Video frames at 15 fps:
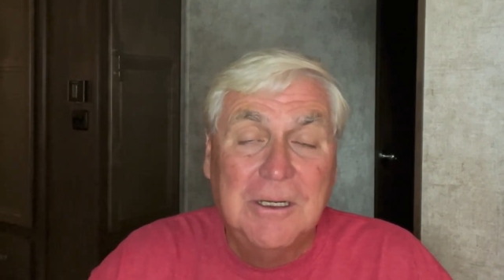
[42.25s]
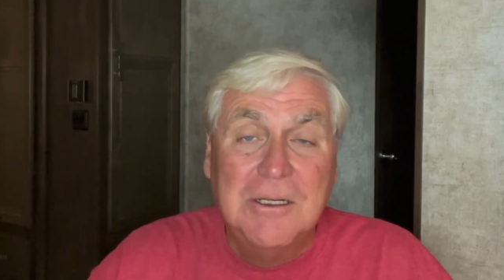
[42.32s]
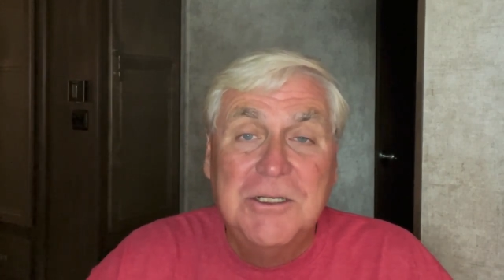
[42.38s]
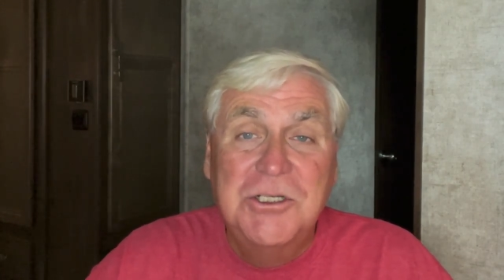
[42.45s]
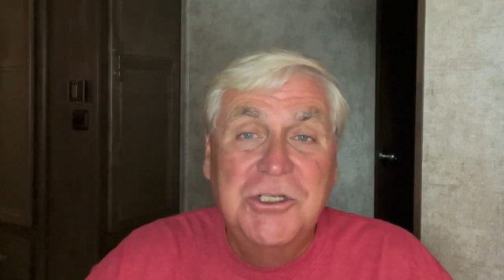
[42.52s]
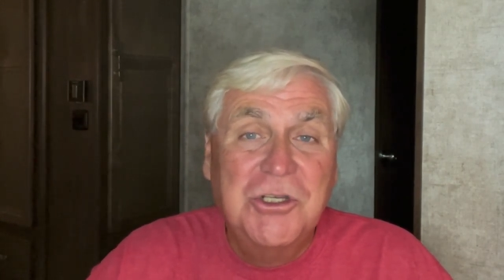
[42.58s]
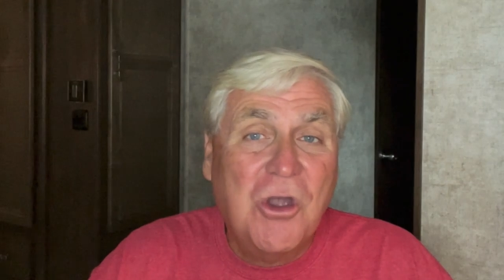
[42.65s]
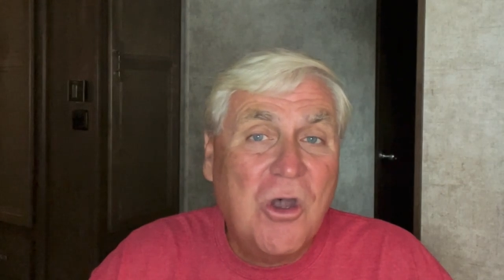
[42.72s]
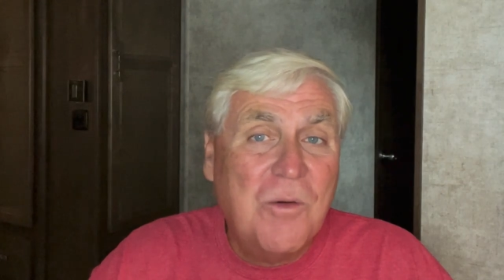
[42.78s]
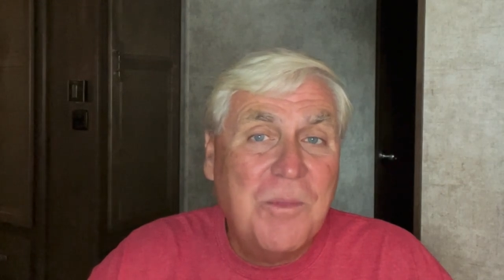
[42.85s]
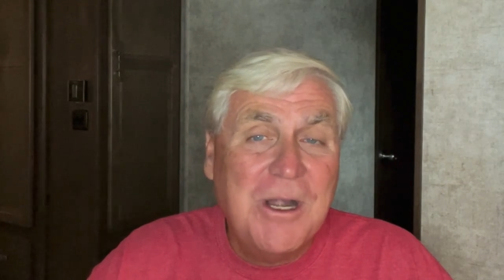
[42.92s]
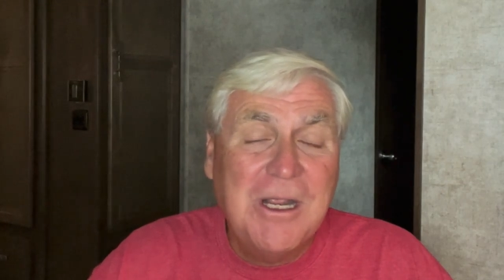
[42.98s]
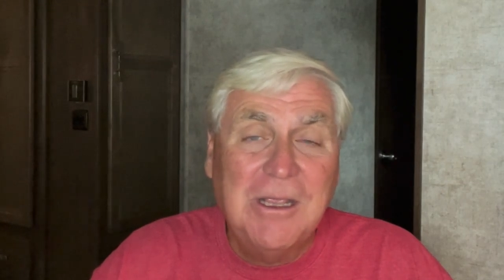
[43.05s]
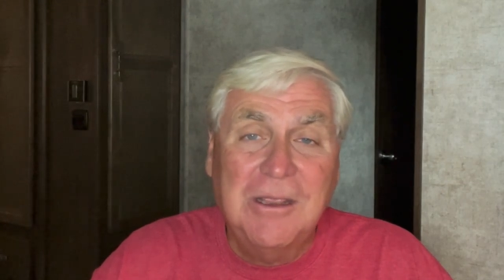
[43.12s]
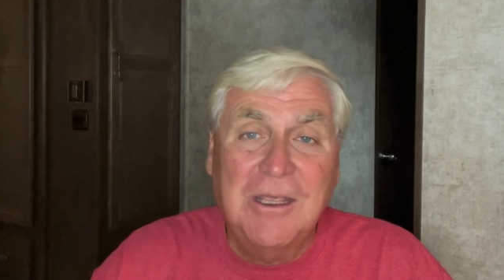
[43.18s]
so
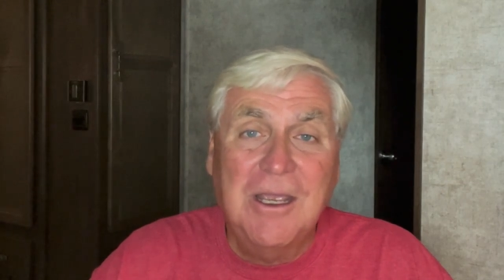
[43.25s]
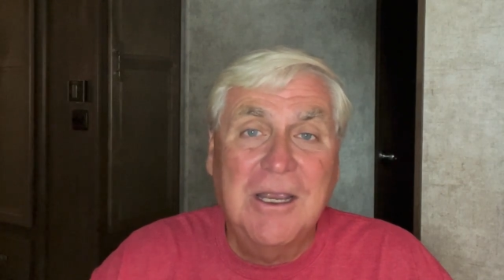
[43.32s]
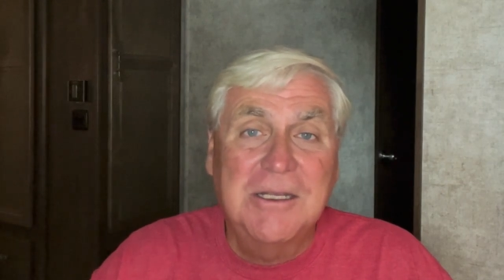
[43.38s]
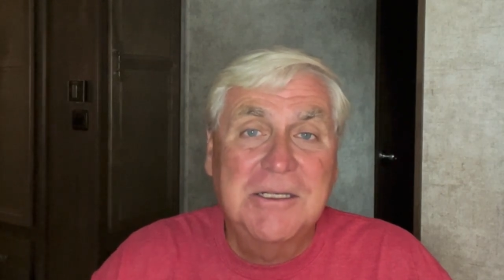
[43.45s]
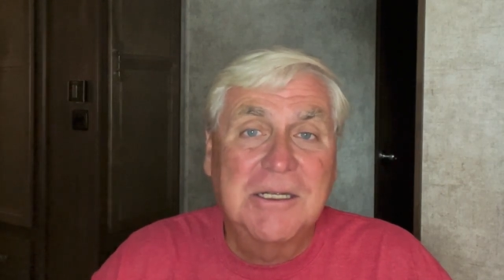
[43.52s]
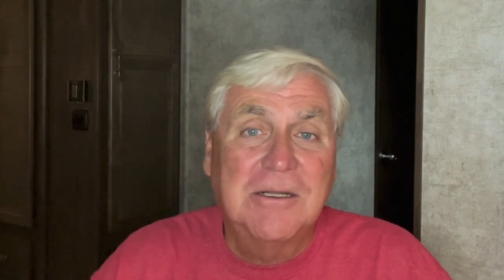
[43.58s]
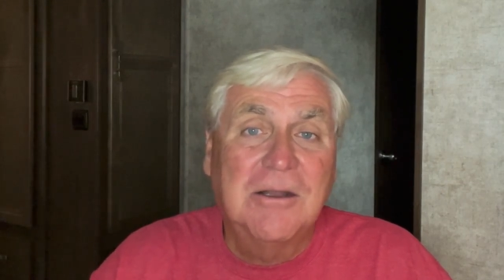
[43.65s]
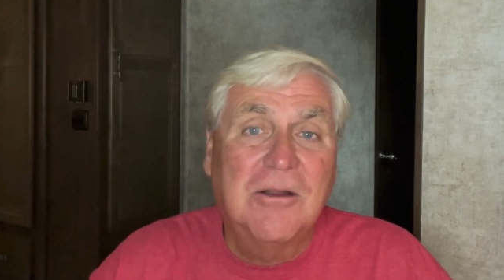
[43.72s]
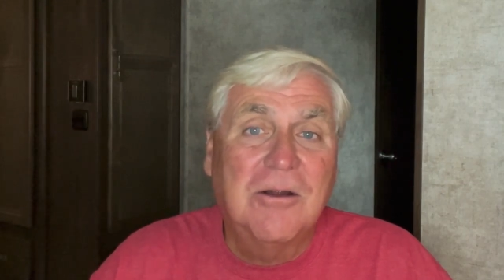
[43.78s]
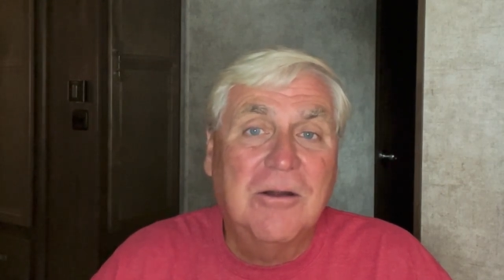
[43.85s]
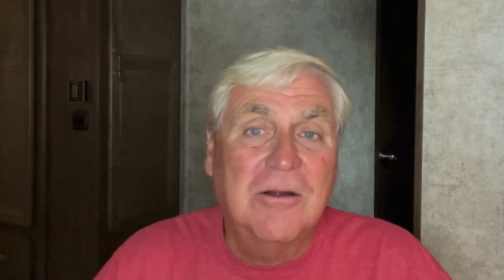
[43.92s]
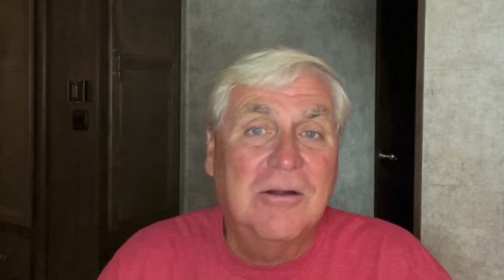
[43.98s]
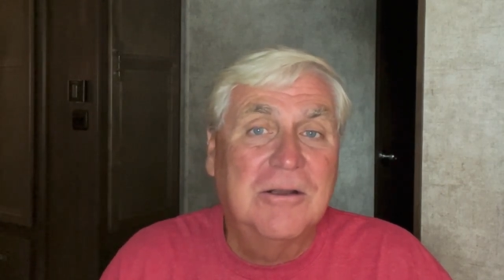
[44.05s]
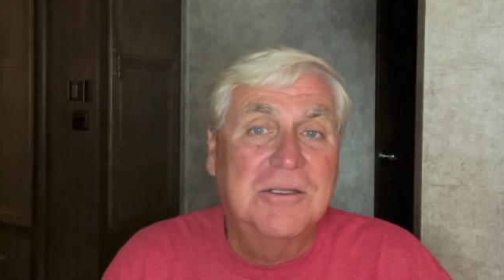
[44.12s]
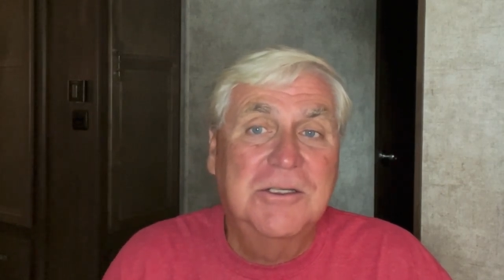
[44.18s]
many things and
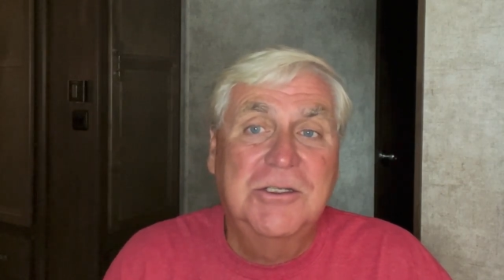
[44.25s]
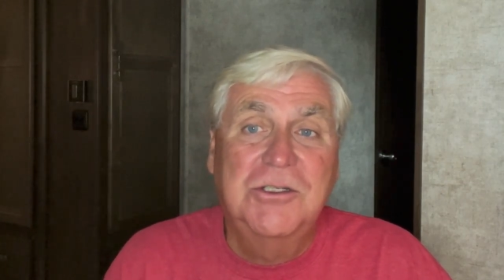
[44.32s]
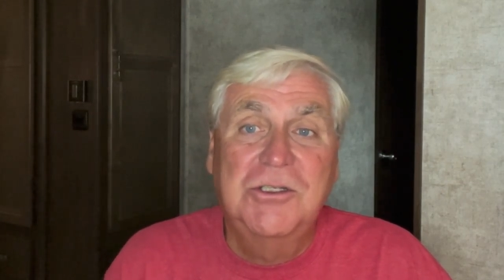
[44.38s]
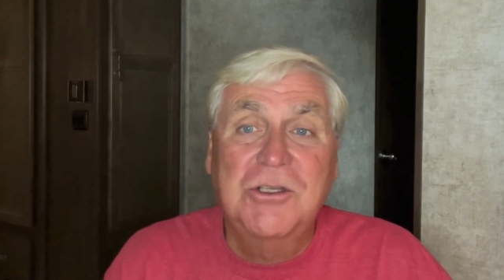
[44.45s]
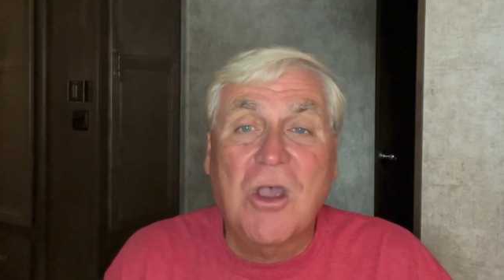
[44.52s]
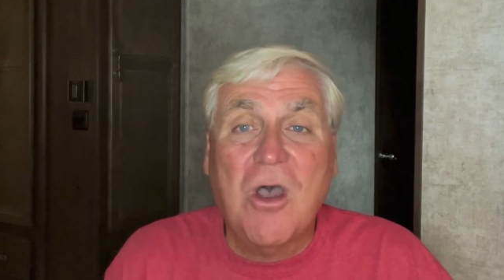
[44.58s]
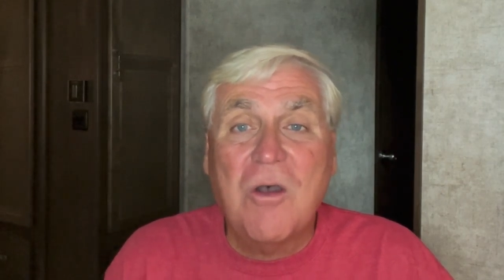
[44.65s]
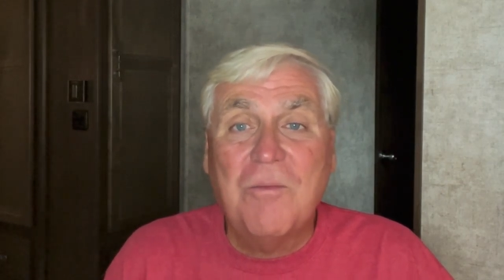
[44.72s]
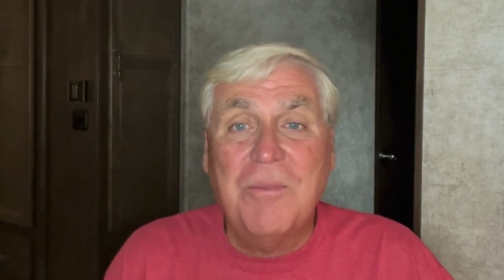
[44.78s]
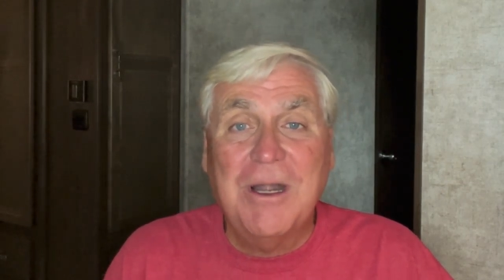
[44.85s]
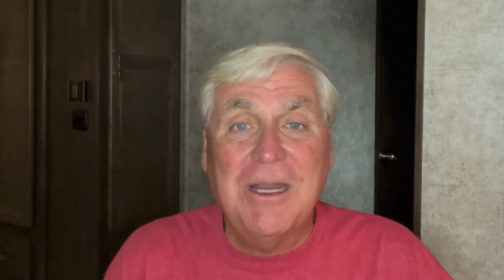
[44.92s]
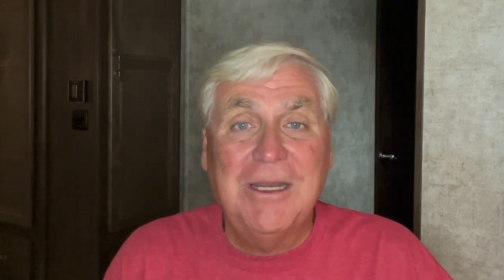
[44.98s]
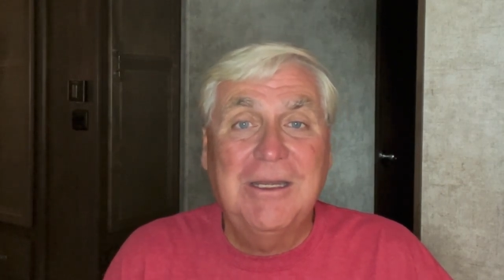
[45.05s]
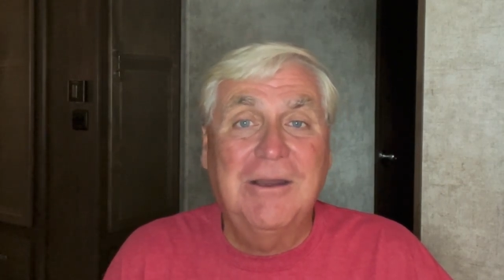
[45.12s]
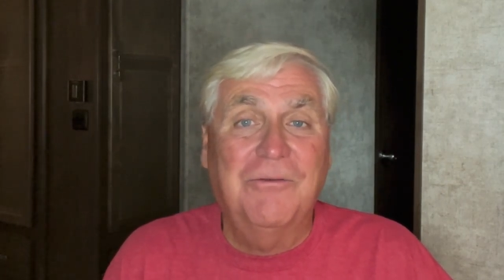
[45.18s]
learn so
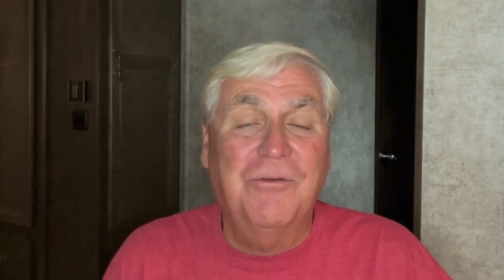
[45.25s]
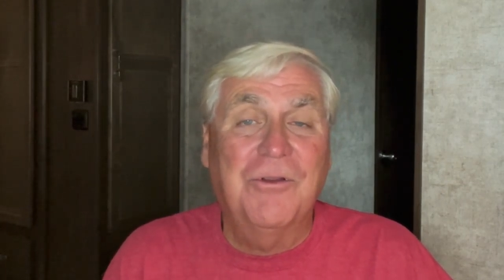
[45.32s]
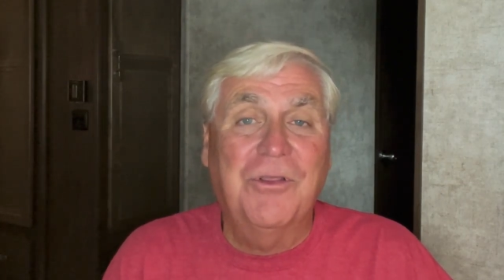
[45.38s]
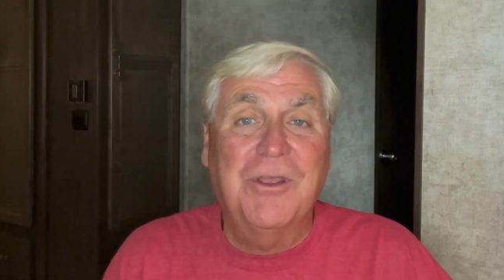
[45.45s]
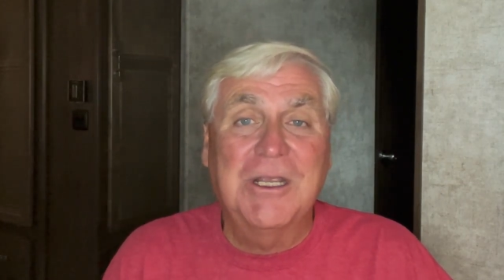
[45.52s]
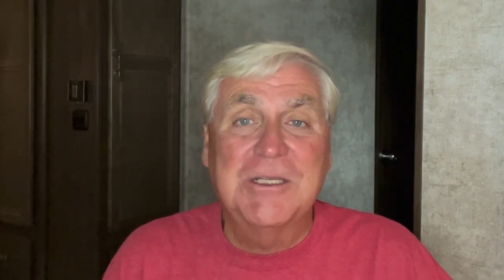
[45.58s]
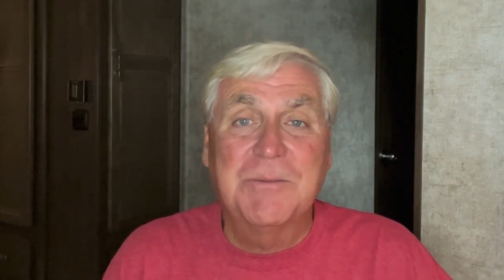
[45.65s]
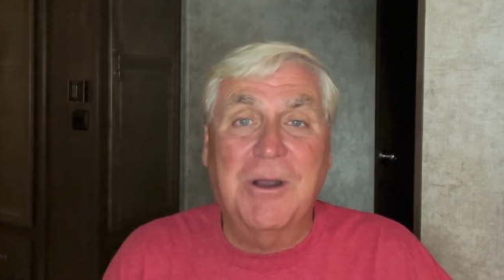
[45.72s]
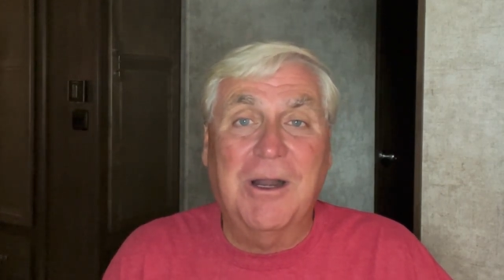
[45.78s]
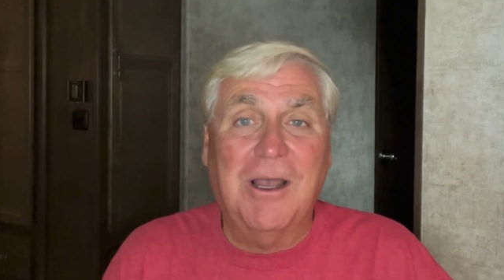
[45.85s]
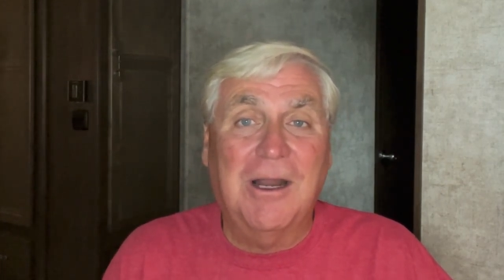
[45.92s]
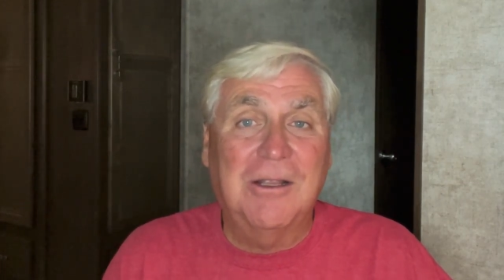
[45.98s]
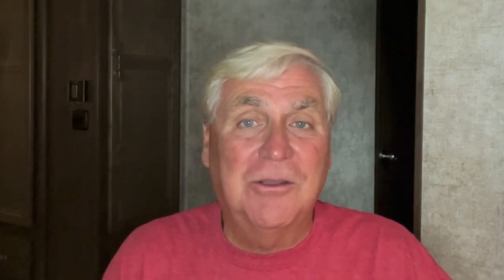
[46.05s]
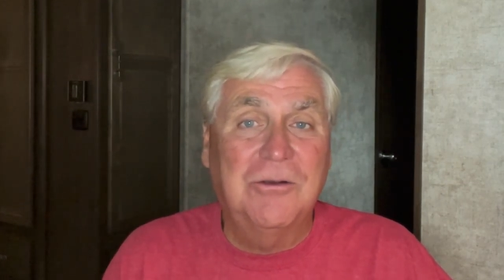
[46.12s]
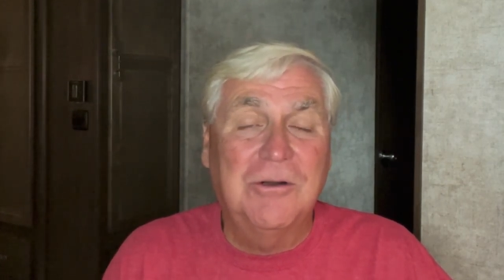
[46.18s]
many different things about
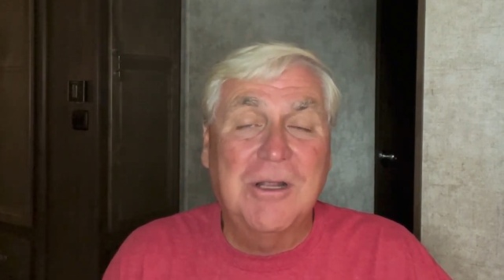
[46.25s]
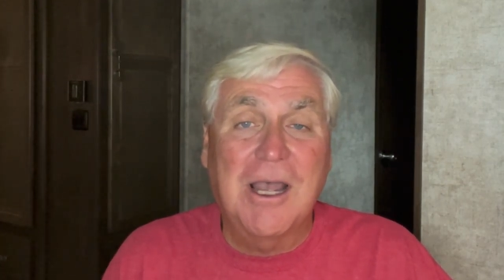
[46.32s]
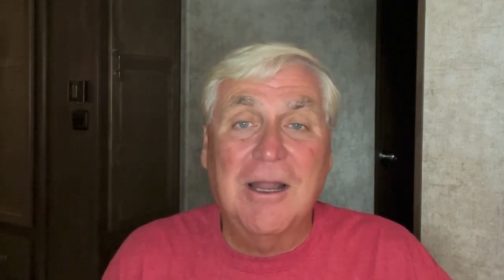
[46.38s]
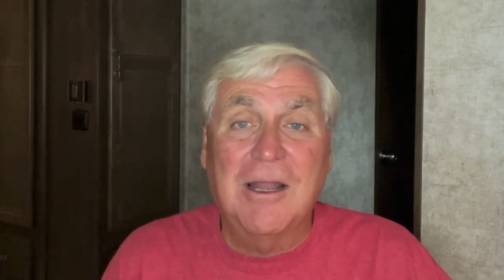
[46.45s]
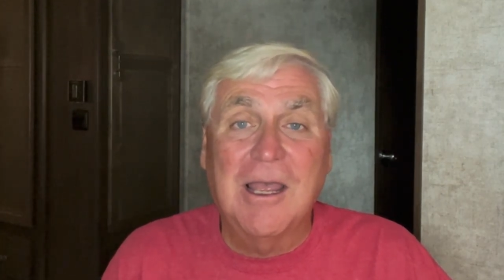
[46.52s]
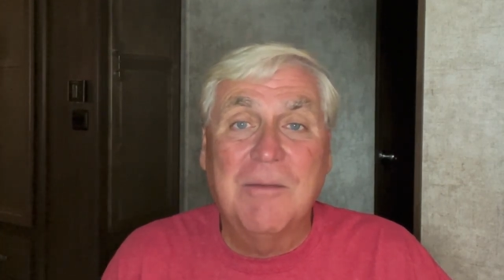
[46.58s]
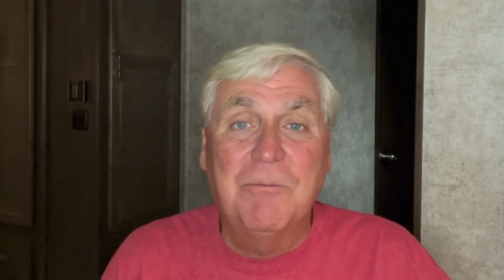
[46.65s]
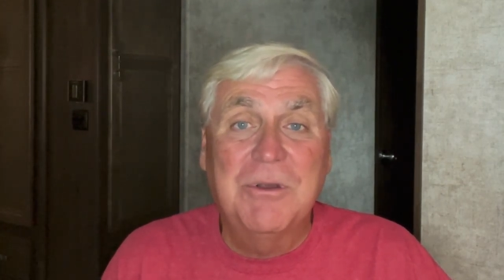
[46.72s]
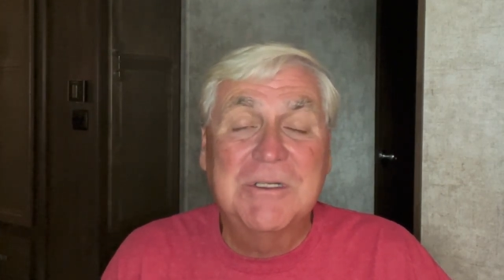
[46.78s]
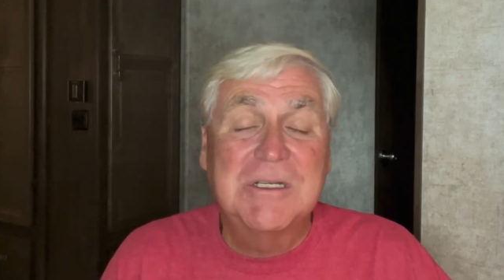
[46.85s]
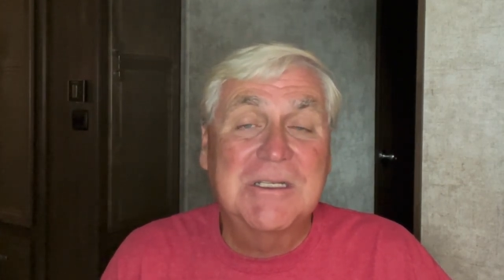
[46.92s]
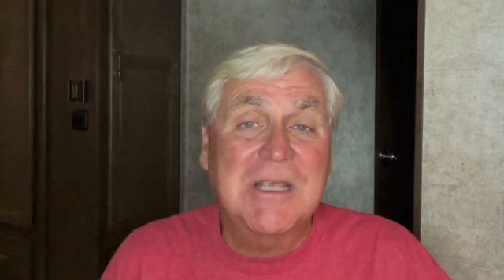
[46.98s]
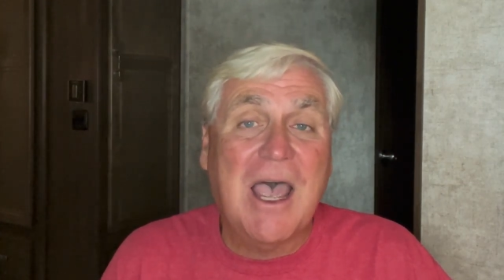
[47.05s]
how to do an online business.